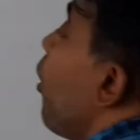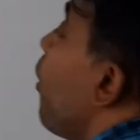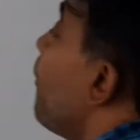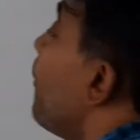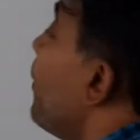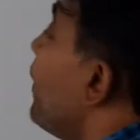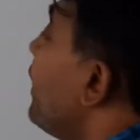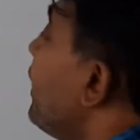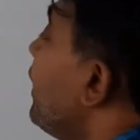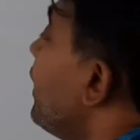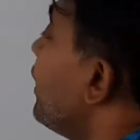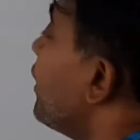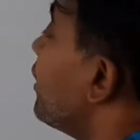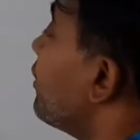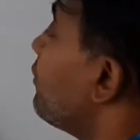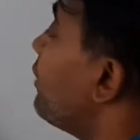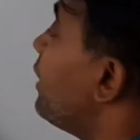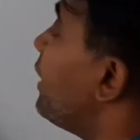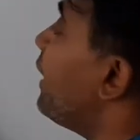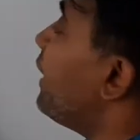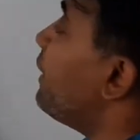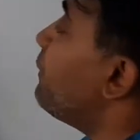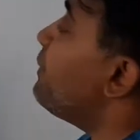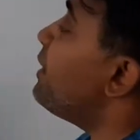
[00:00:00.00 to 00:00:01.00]
open
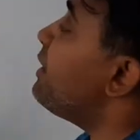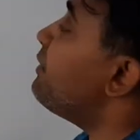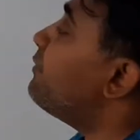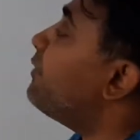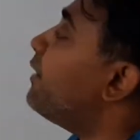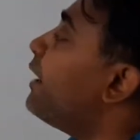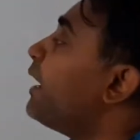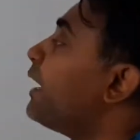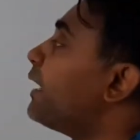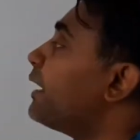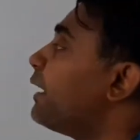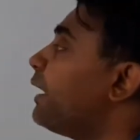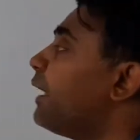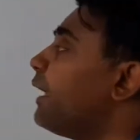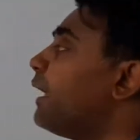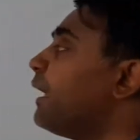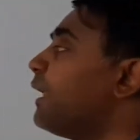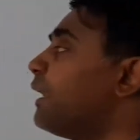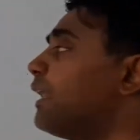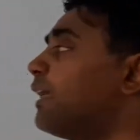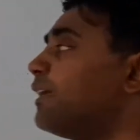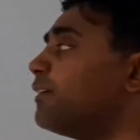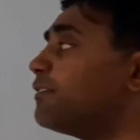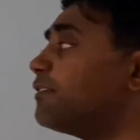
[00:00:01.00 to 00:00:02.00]
interval AB where
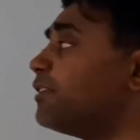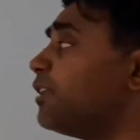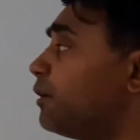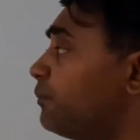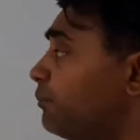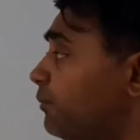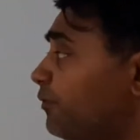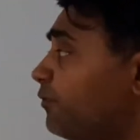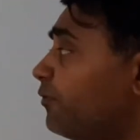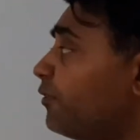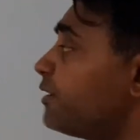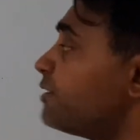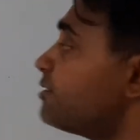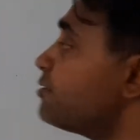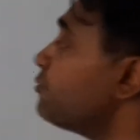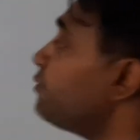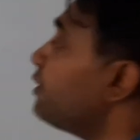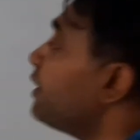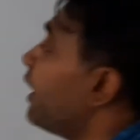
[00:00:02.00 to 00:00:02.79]
A less than B. First we